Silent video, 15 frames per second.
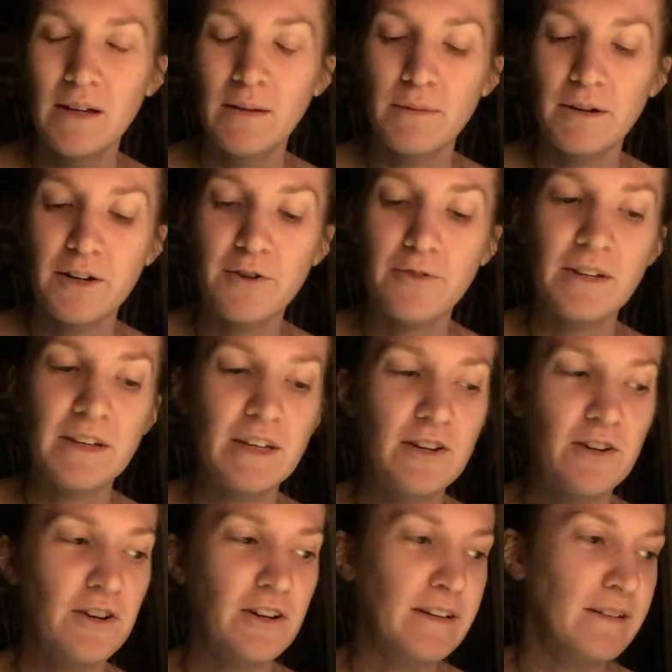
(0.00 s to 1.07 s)
bring it over
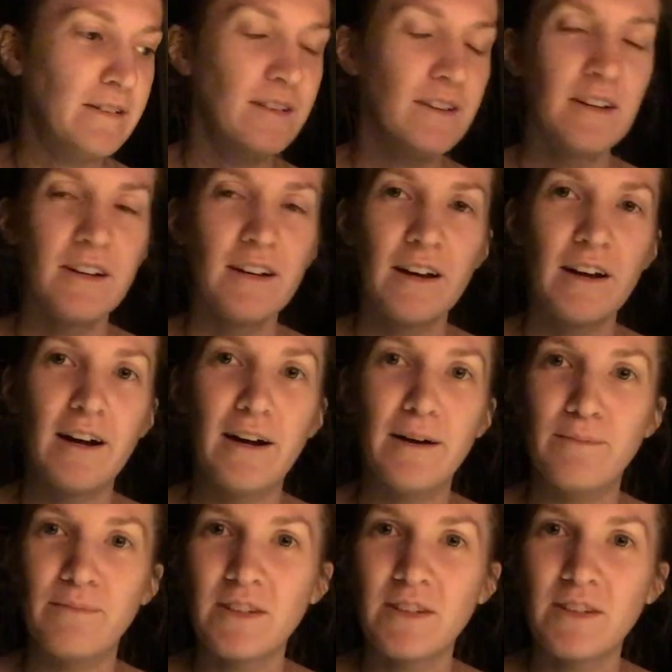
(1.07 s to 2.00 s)
here and Um,